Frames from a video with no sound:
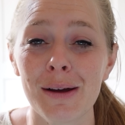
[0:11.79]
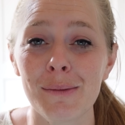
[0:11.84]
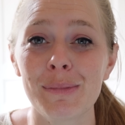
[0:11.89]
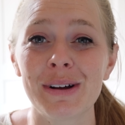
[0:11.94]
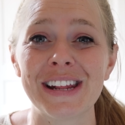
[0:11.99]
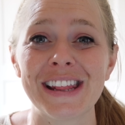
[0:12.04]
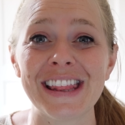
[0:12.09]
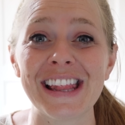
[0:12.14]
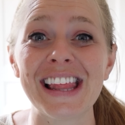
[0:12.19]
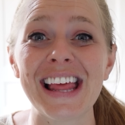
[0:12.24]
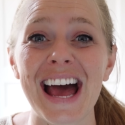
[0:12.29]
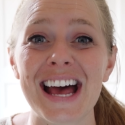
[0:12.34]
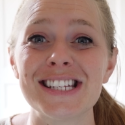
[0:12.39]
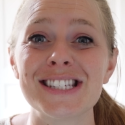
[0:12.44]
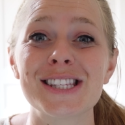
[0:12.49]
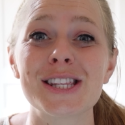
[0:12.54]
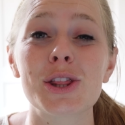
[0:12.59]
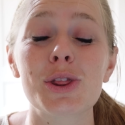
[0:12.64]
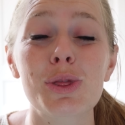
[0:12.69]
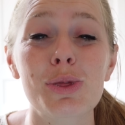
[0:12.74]
But in the
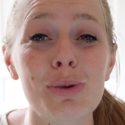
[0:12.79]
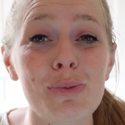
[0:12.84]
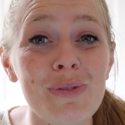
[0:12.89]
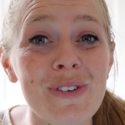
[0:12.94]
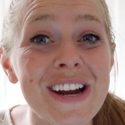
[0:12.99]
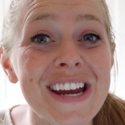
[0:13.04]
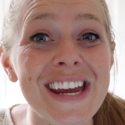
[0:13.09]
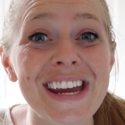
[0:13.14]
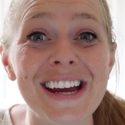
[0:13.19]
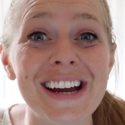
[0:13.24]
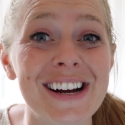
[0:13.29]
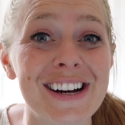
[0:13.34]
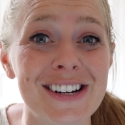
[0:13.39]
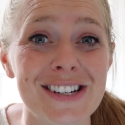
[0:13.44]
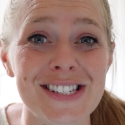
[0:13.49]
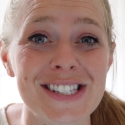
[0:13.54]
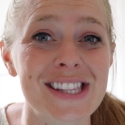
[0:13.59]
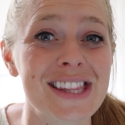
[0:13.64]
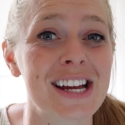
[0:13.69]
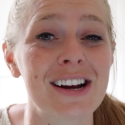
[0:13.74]
last 3
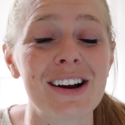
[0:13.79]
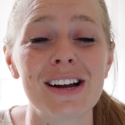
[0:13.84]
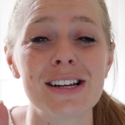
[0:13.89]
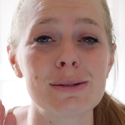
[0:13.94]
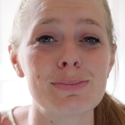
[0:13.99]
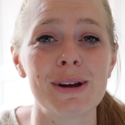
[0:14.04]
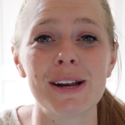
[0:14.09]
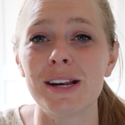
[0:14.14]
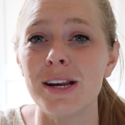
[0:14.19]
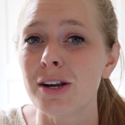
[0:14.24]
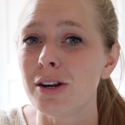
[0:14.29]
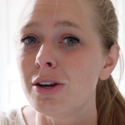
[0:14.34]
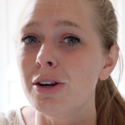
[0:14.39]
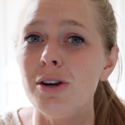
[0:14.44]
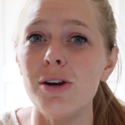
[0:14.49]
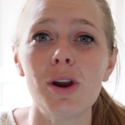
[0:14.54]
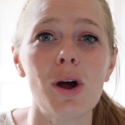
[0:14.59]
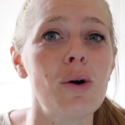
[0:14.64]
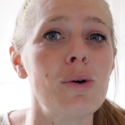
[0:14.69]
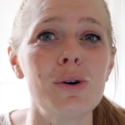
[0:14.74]
years, there has
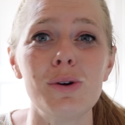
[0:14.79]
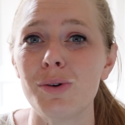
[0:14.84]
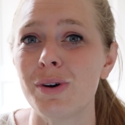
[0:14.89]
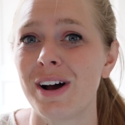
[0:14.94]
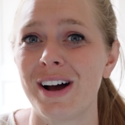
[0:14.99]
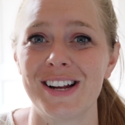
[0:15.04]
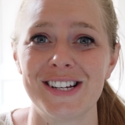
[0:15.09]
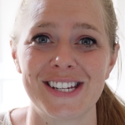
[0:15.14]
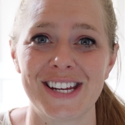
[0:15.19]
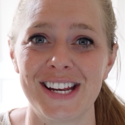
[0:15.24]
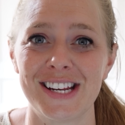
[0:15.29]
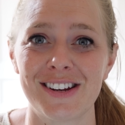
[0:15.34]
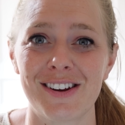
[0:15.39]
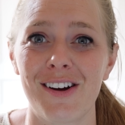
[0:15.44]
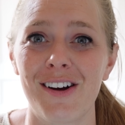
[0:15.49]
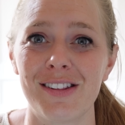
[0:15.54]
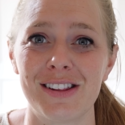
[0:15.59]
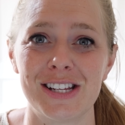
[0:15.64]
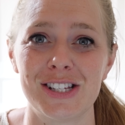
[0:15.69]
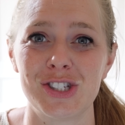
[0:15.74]
been no new content
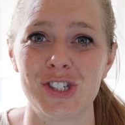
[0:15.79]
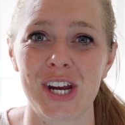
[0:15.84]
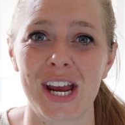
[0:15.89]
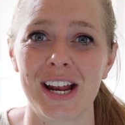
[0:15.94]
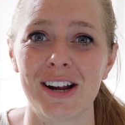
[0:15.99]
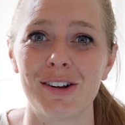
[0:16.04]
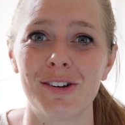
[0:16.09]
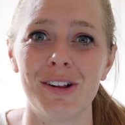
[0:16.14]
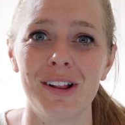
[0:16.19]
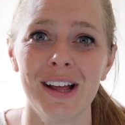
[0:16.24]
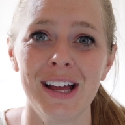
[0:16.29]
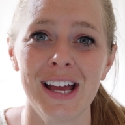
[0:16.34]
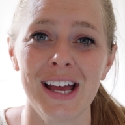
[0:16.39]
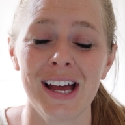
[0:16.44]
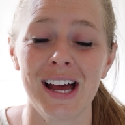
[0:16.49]
on this channel